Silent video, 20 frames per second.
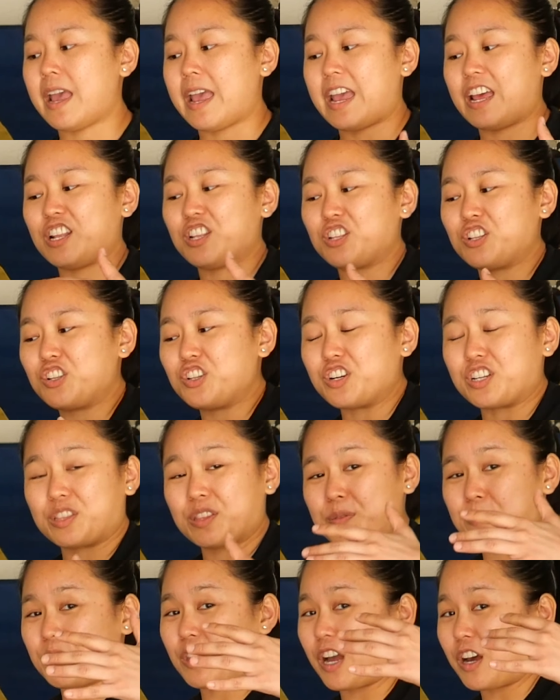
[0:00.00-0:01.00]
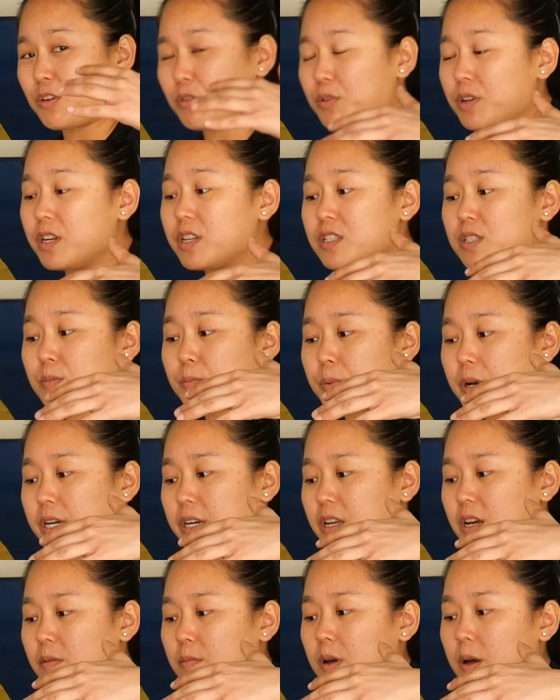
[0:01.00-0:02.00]
And look, not only does the
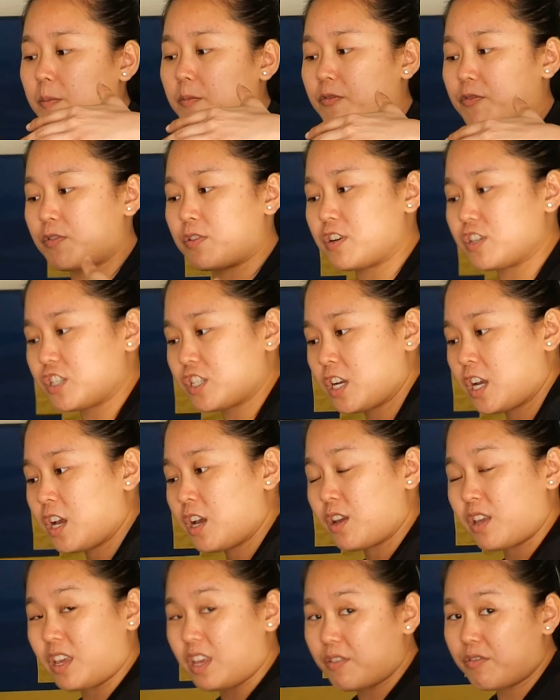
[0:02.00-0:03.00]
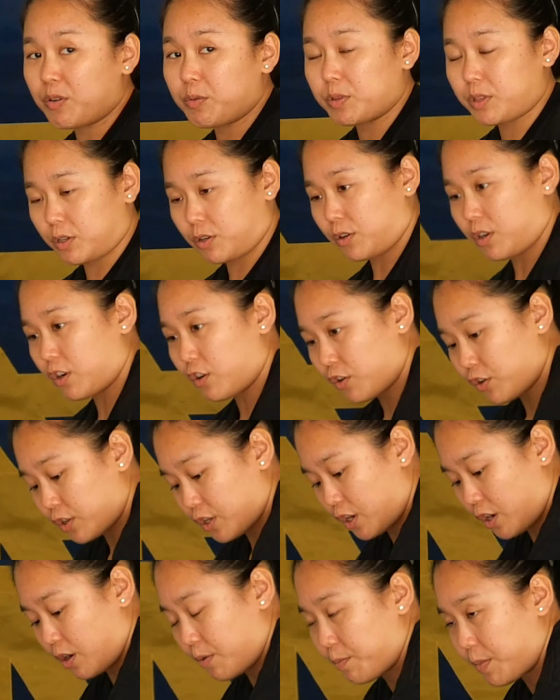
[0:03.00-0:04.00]
butt come up first, even with the
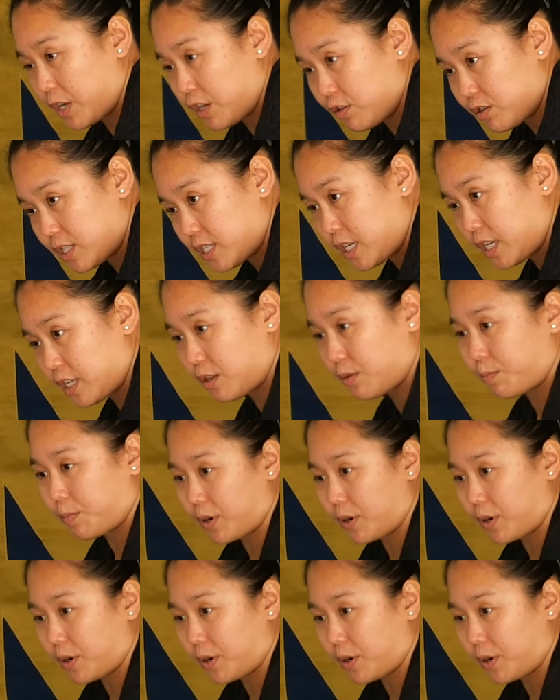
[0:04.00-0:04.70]
early arm bend, you see the